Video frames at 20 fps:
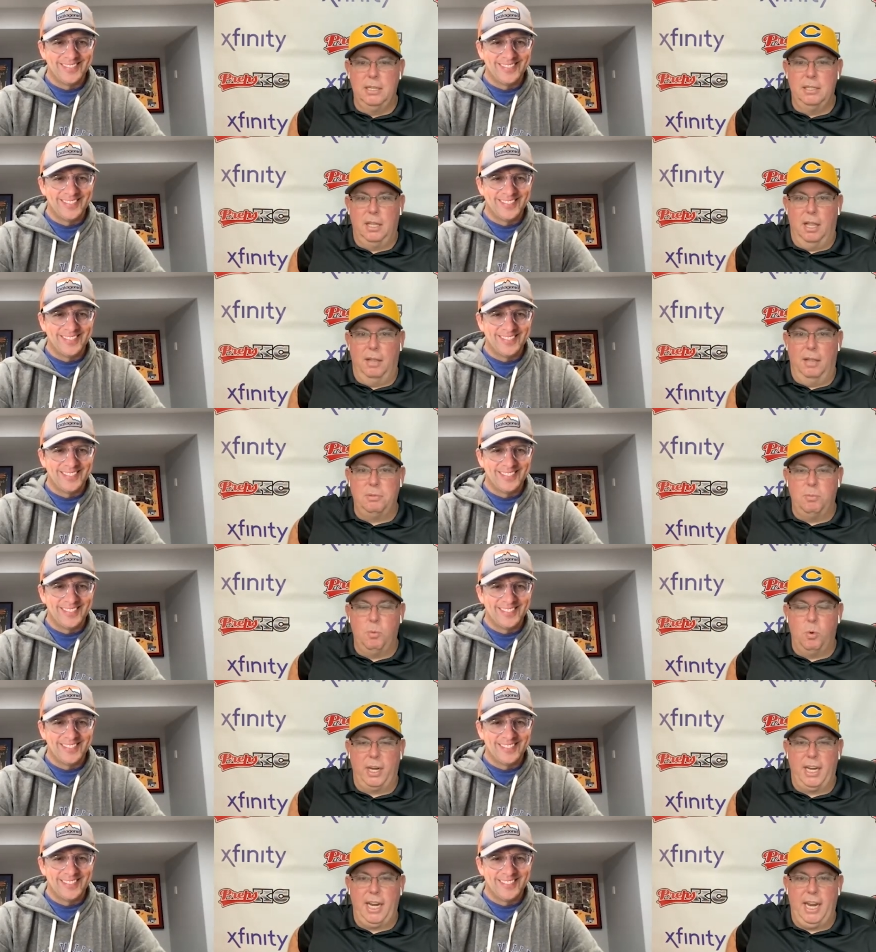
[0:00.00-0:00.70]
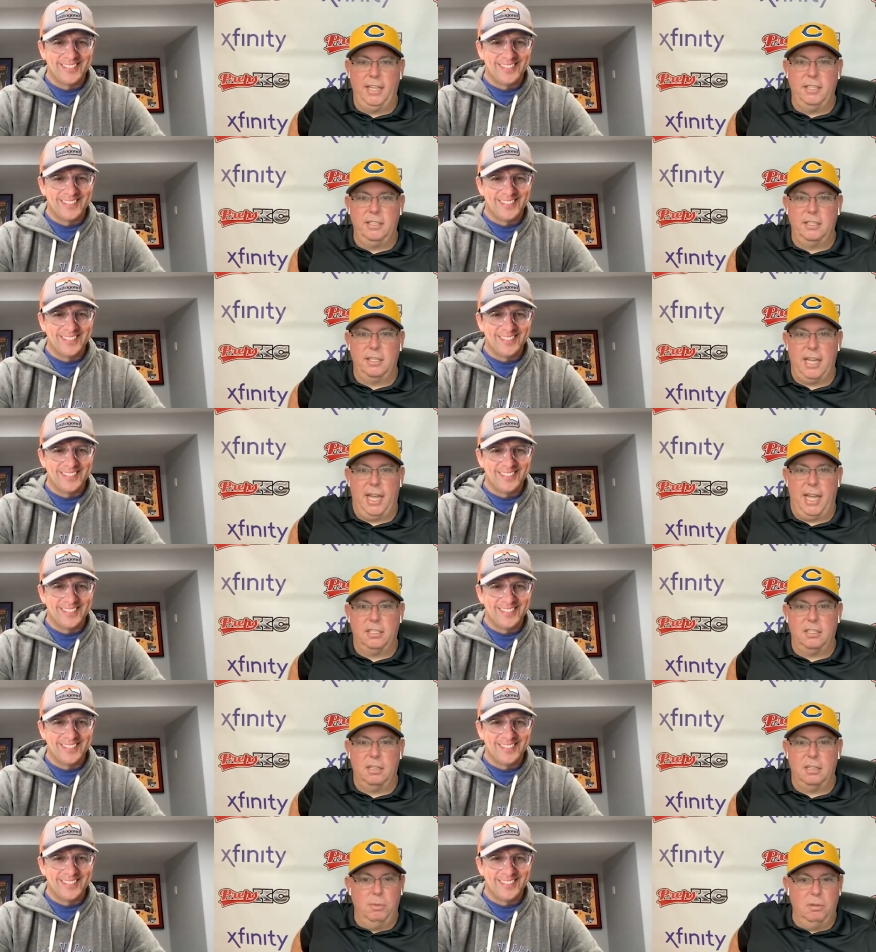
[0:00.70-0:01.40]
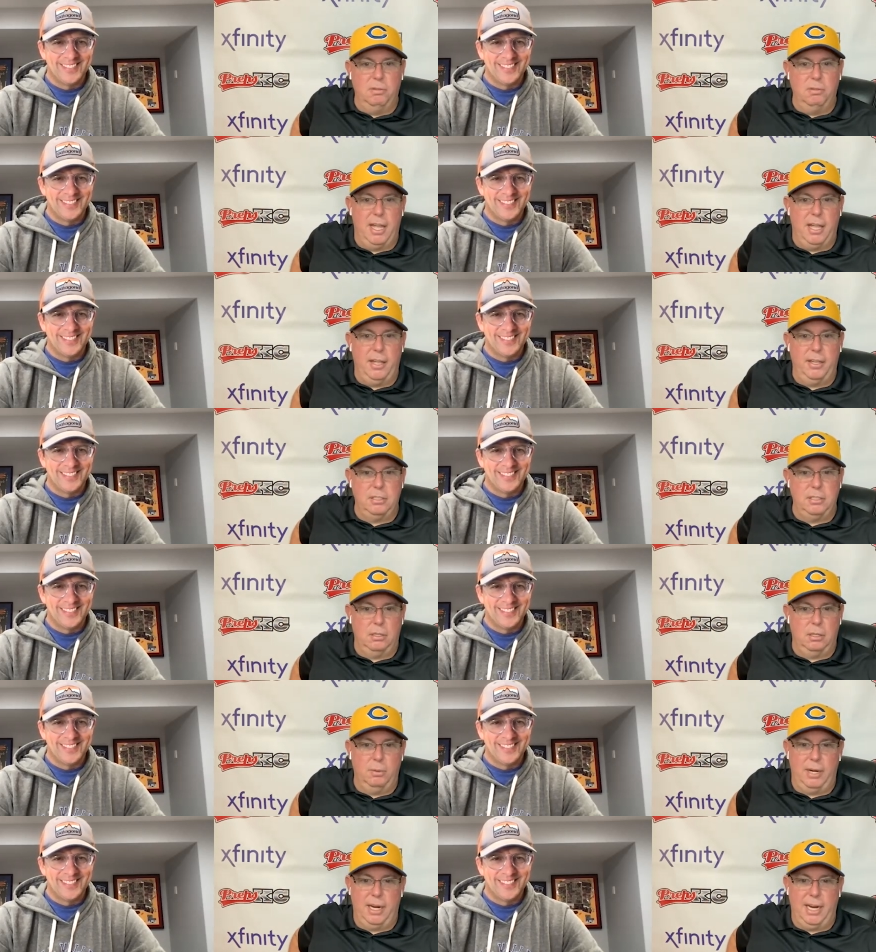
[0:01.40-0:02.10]
Speaker 1: love some more Kansas hats. Uh, Mill Valley is
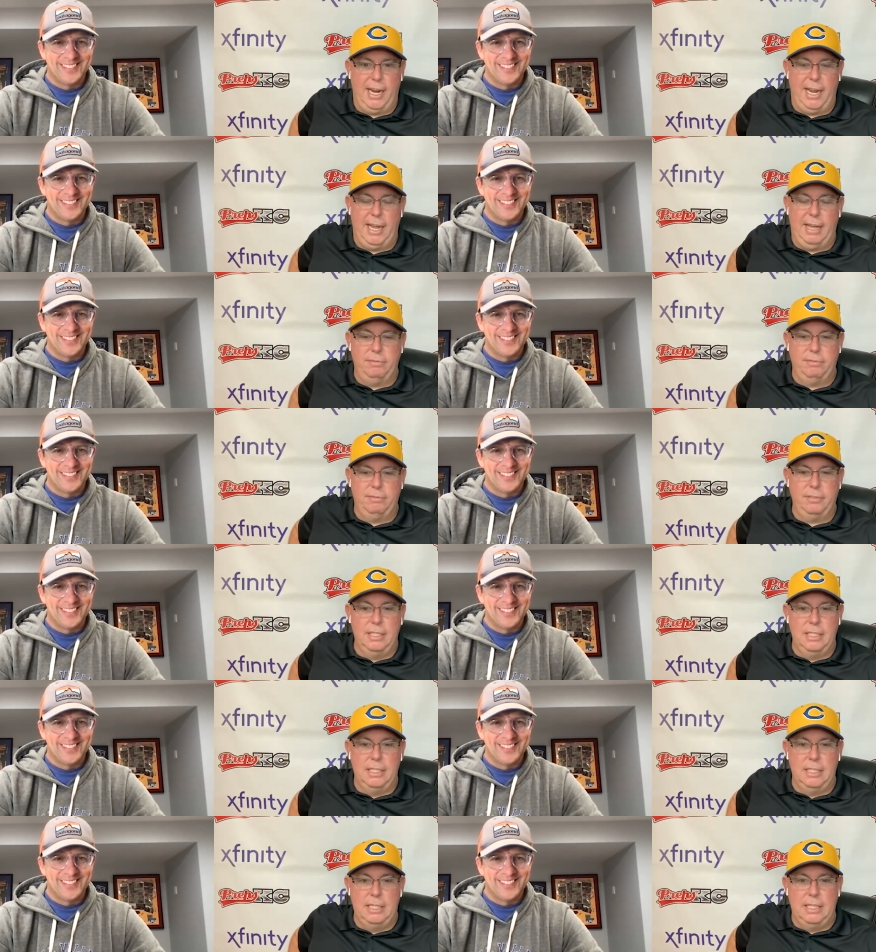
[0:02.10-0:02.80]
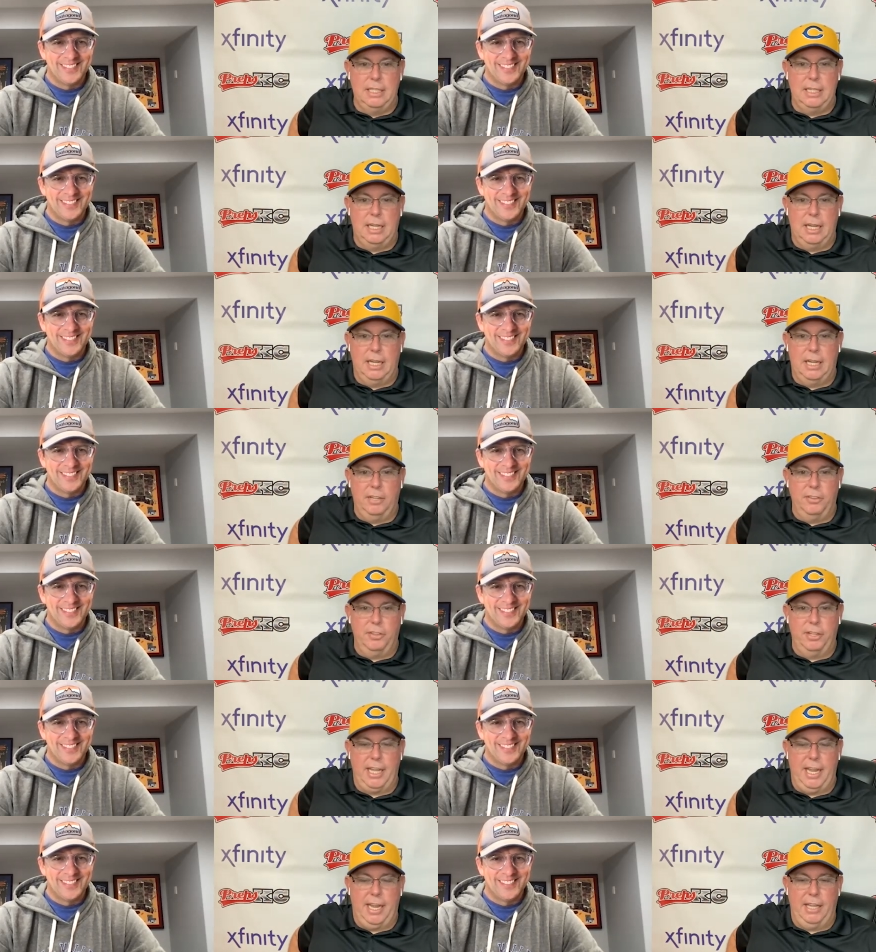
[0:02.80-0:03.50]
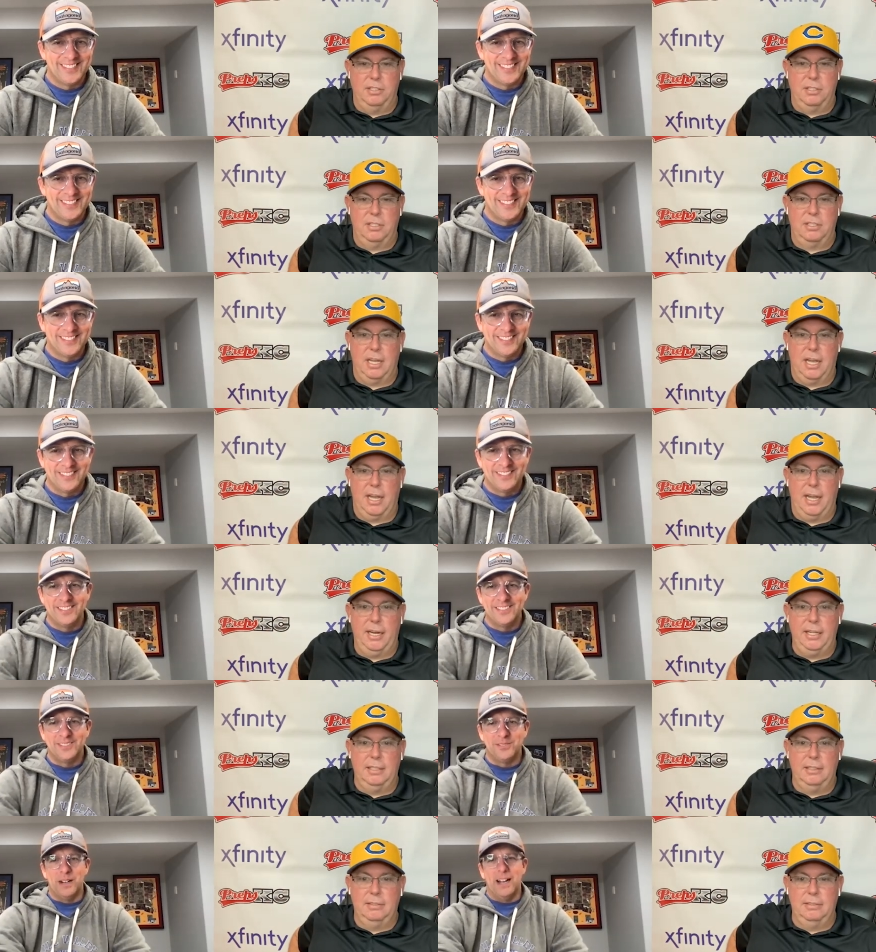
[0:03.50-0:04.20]
the only one I have uh, on the Kansas
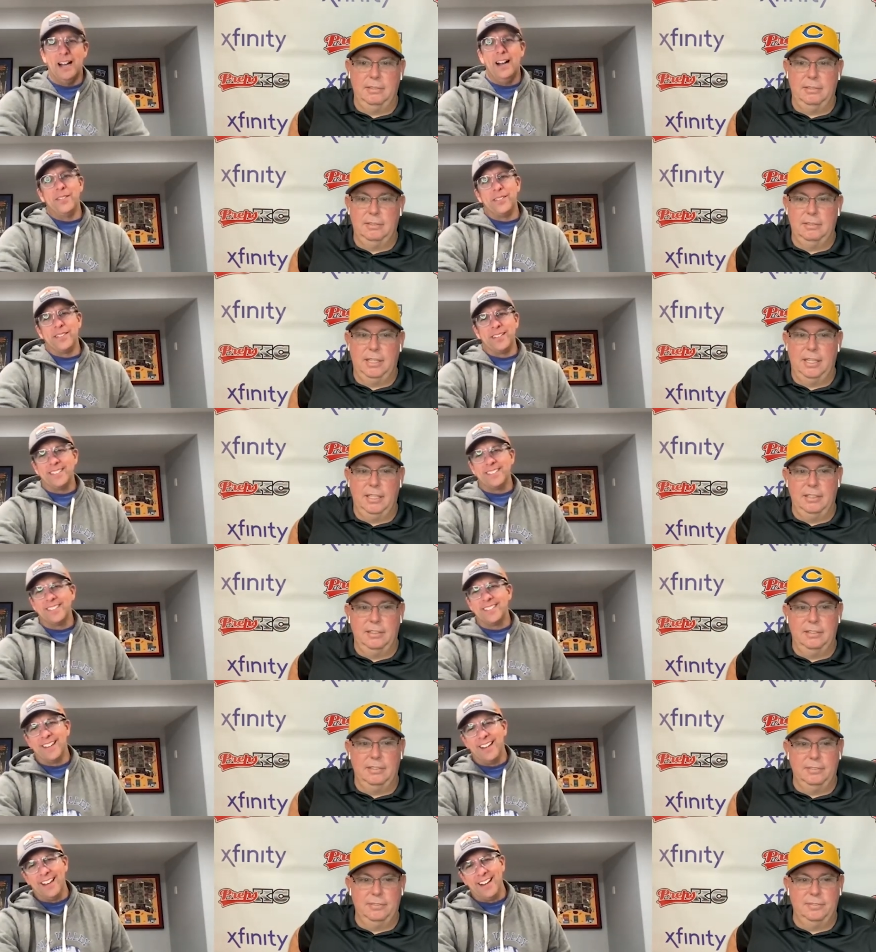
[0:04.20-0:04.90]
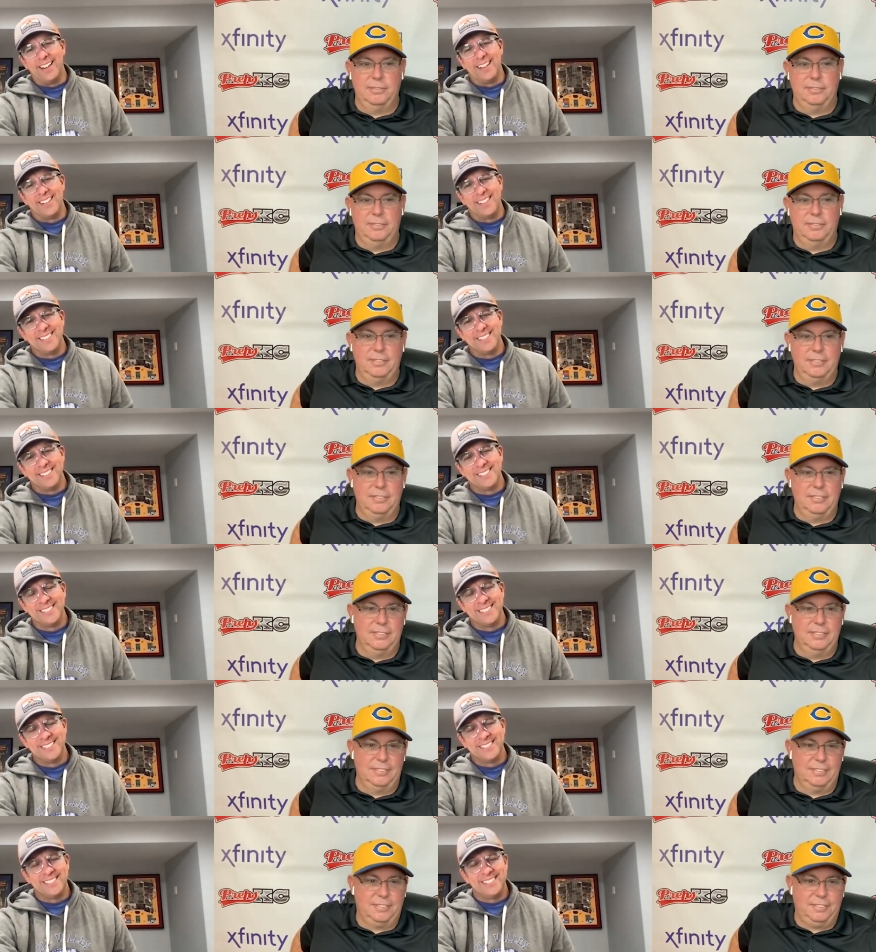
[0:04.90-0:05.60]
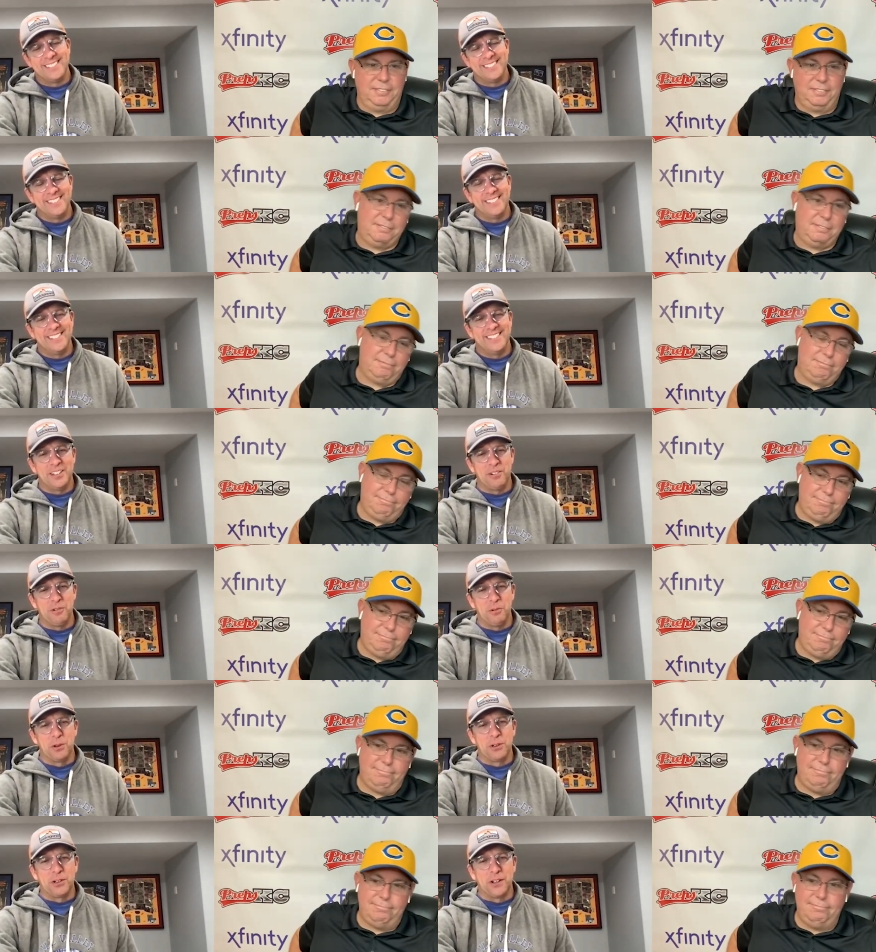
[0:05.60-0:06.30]
side. And, wow. and yeah, i
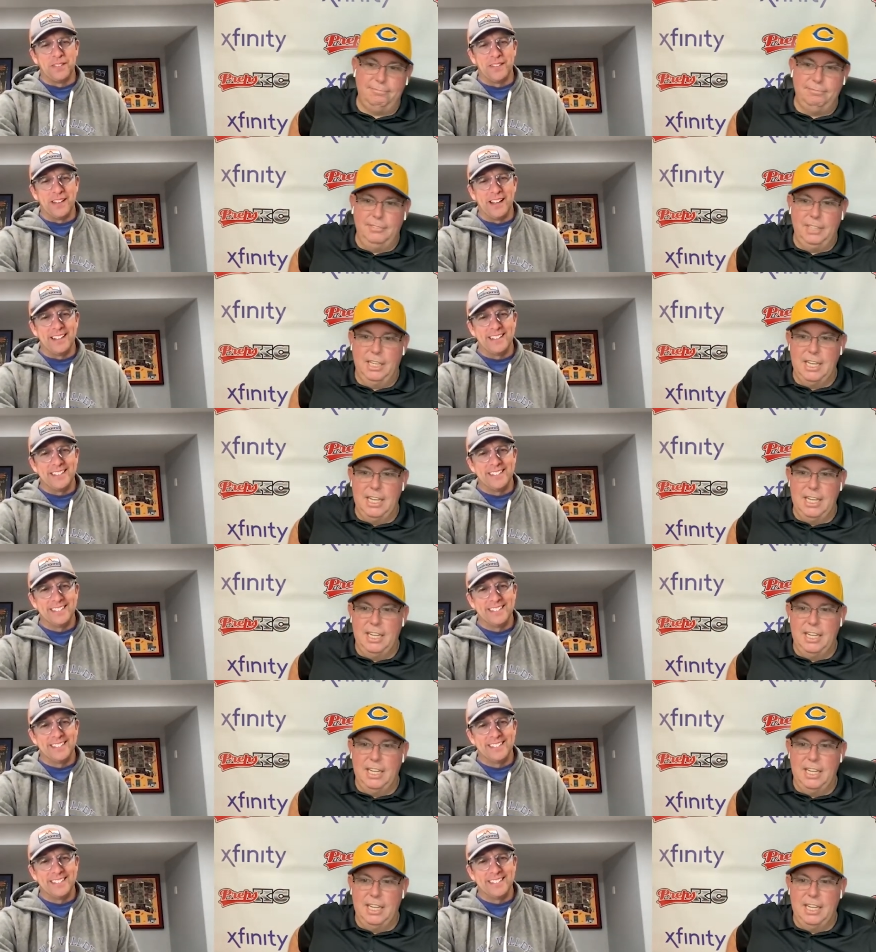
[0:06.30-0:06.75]
work on that.